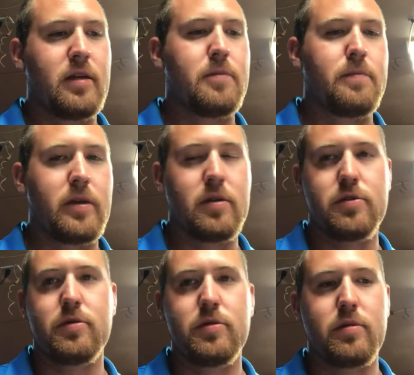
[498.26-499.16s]
be all
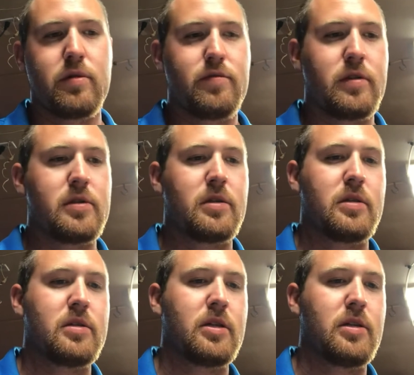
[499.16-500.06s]
true in order for us to
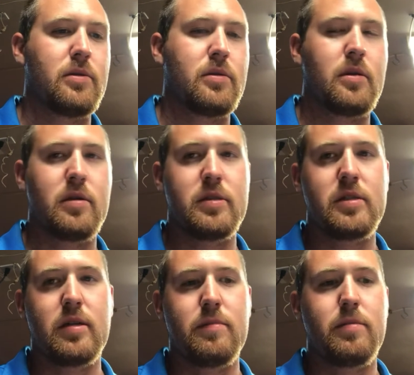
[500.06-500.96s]
continue our
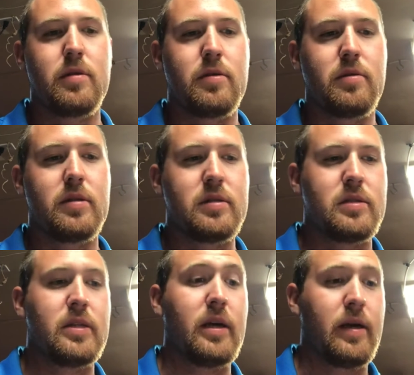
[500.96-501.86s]
descent below the
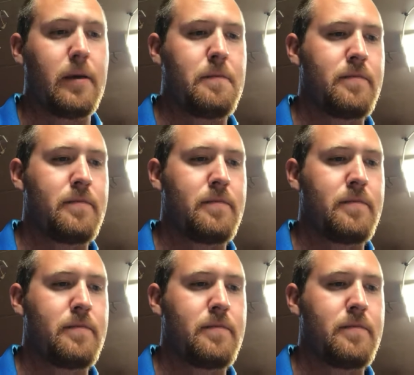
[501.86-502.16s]
DA.